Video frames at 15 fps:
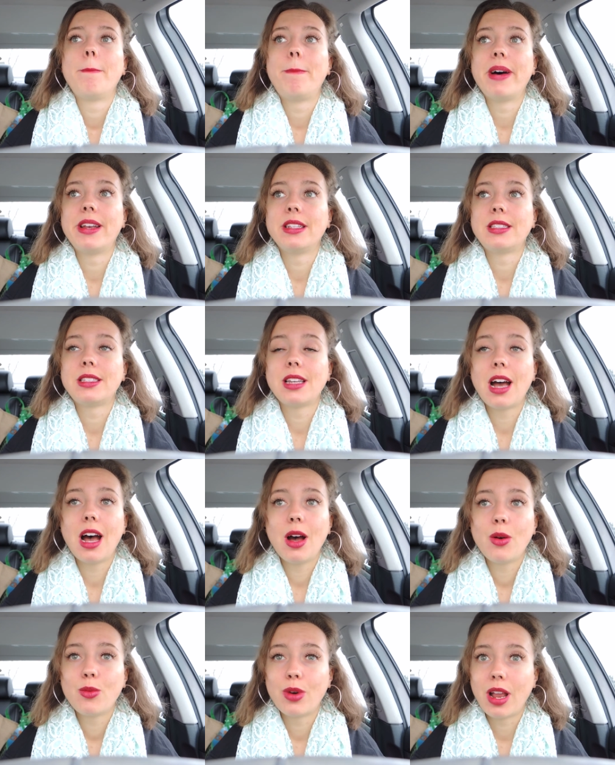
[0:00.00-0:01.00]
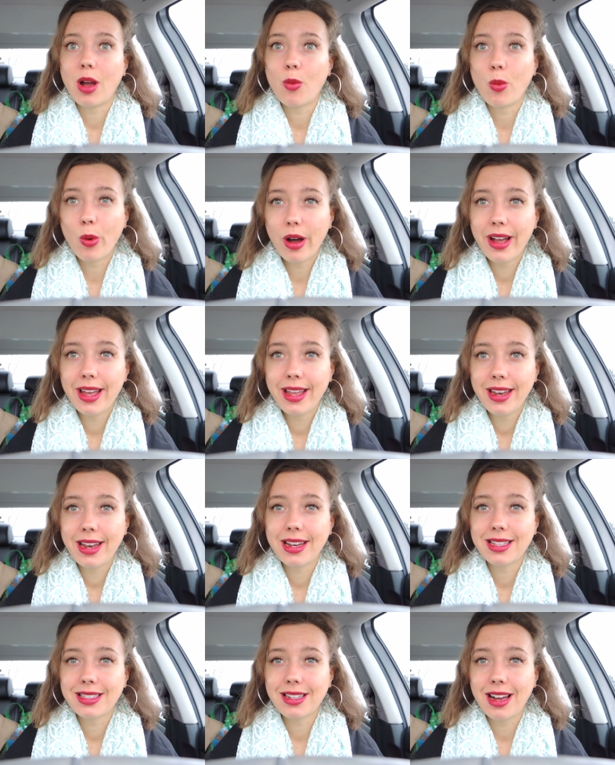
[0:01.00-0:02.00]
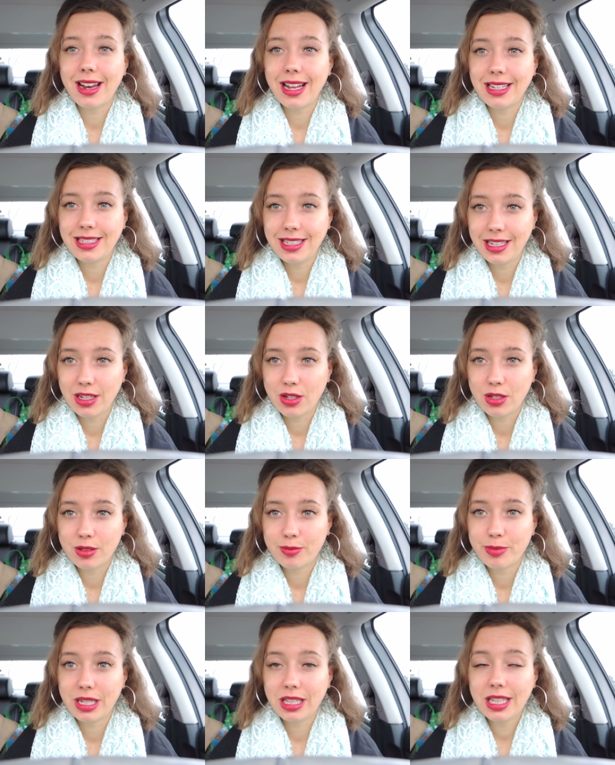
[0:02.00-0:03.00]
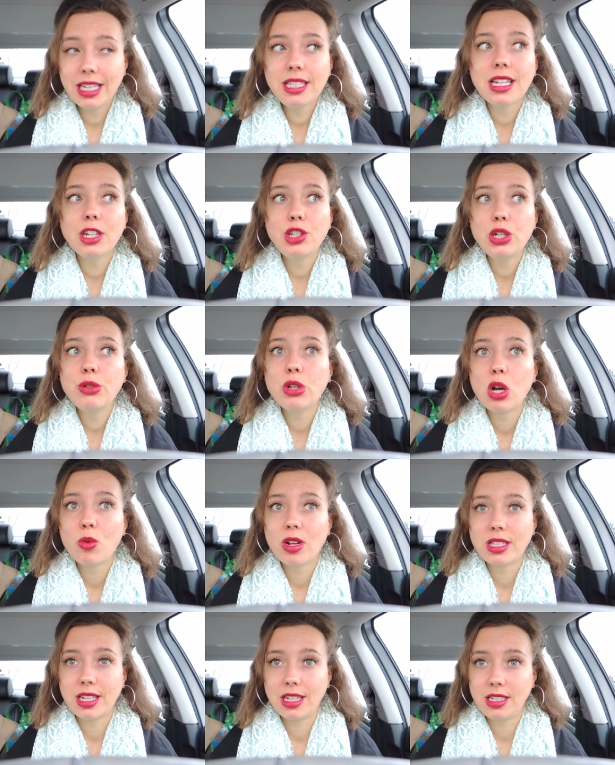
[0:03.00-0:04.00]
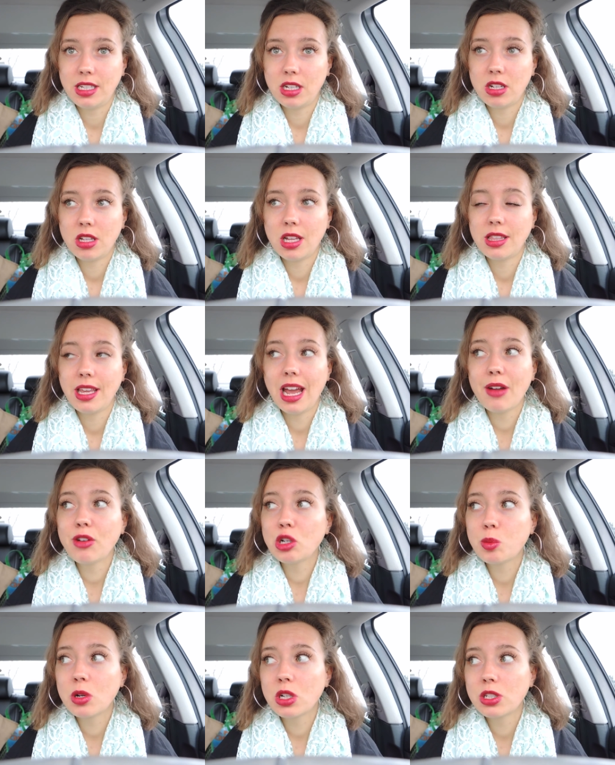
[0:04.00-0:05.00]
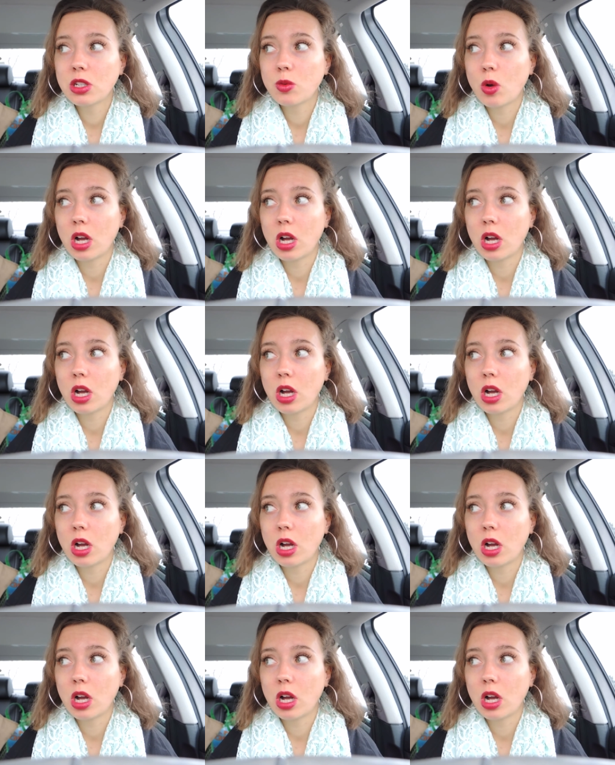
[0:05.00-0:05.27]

but it's not what I want, and it's not ideal. But at least I do know what's ideal. And the average person